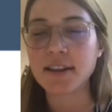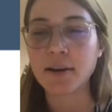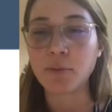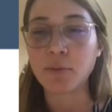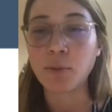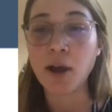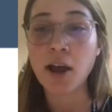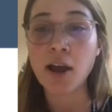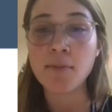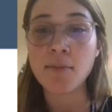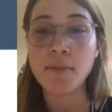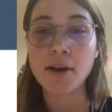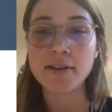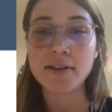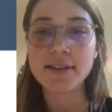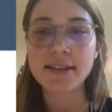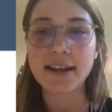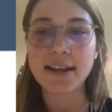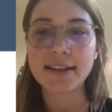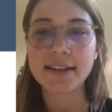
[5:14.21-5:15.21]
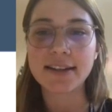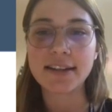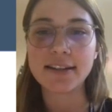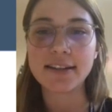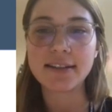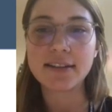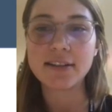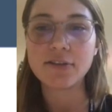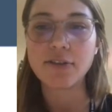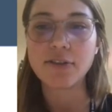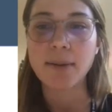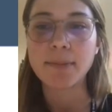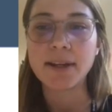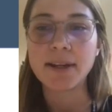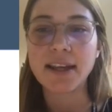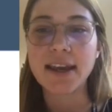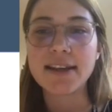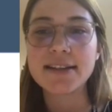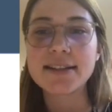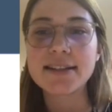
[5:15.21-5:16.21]
that were most likely to
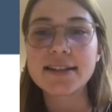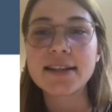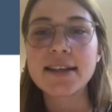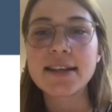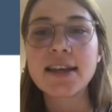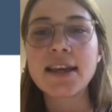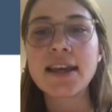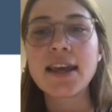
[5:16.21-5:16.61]
replicate.